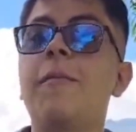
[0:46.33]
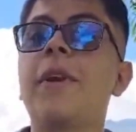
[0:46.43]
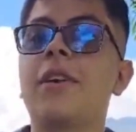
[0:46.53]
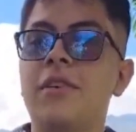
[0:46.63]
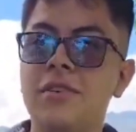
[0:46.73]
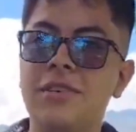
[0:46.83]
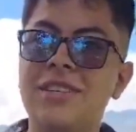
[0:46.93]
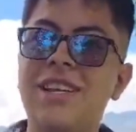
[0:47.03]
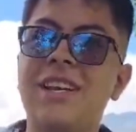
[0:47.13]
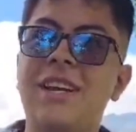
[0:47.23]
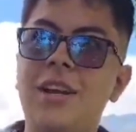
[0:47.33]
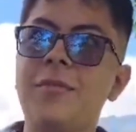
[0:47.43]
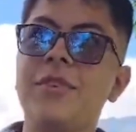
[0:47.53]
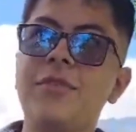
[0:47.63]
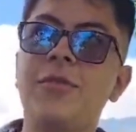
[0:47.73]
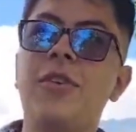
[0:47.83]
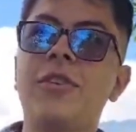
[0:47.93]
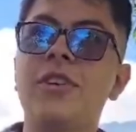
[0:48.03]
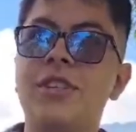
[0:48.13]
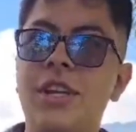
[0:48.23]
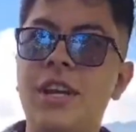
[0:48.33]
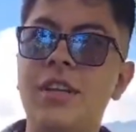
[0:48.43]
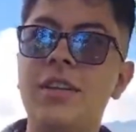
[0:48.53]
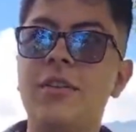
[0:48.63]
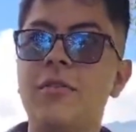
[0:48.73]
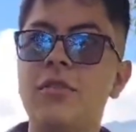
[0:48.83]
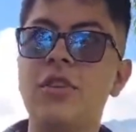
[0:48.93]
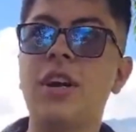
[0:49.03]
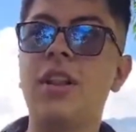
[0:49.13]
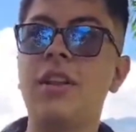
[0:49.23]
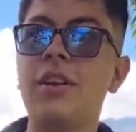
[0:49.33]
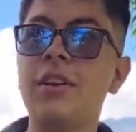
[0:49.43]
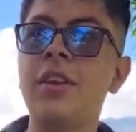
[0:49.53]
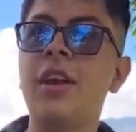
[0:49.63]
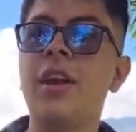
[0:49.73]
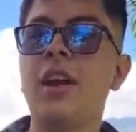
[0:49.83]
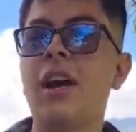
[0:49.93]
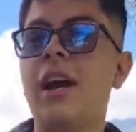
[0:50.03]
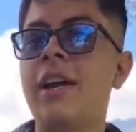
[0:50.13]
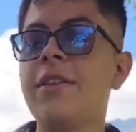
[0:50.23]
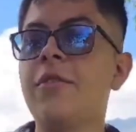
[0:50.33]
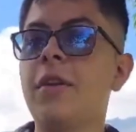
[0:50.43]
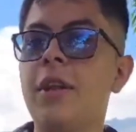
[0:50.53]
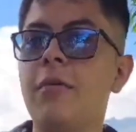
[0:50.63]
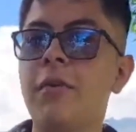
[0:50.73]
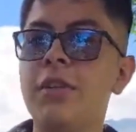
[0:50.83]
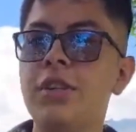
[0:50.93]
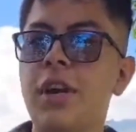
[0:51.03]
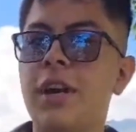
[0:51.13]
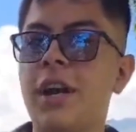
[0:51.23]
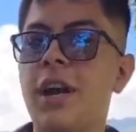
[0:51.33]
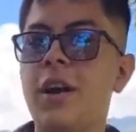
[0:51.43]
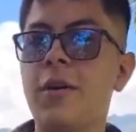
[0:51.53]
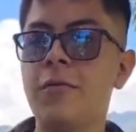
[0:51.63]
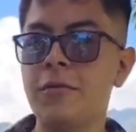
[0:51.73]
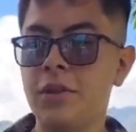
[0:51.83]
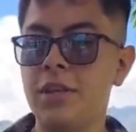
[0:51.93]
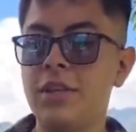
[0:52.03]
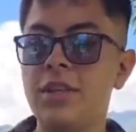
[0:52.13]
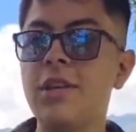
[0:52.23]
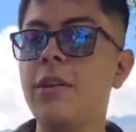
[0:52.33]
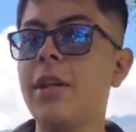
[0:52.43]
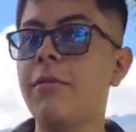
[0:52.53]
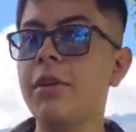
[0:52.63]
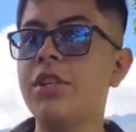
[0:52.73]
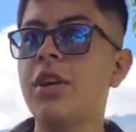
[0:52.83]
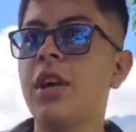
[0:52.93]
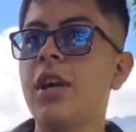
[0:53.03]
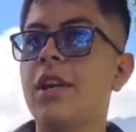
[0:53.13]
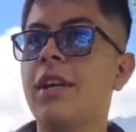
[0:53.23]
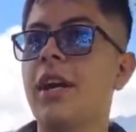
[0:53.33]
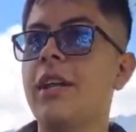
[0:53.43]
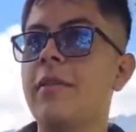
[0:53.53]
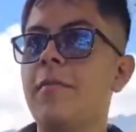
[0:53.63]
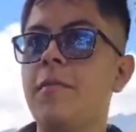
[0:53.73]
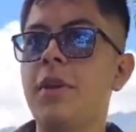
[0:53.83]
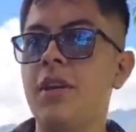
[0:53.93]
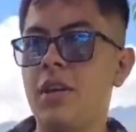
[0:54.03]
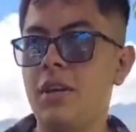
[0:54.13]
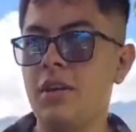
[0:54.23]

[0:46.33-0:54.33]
because they help us to understand, use, and learn a new language, and how this new language can be